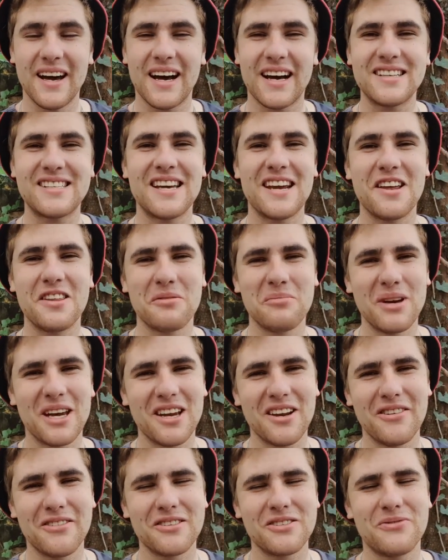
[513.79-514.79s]
I said at the
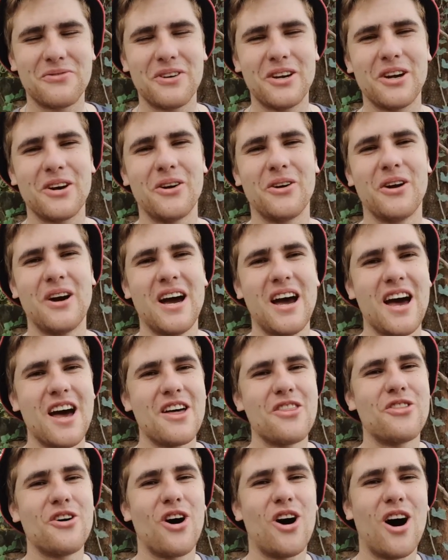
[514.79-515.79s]
beginning of this video,
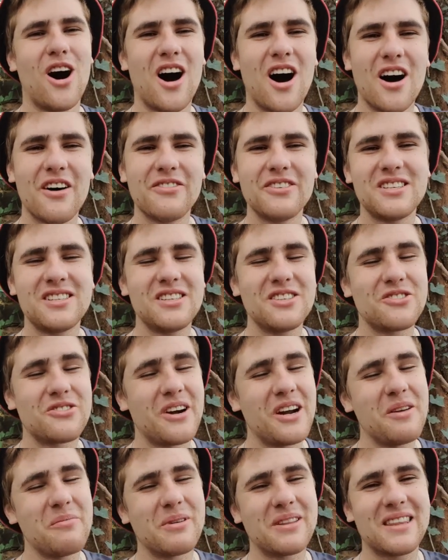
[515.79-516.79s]
the harvest is
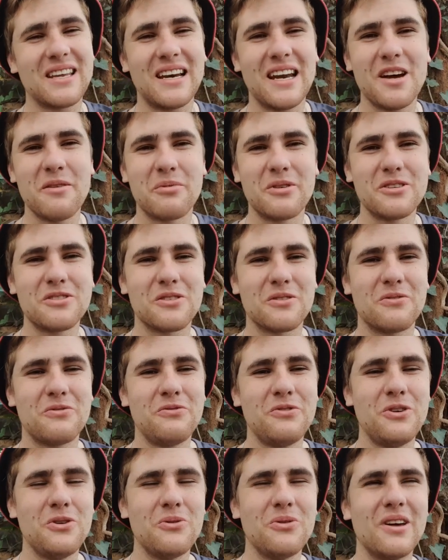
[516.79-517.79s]
ready, but the laborers are few.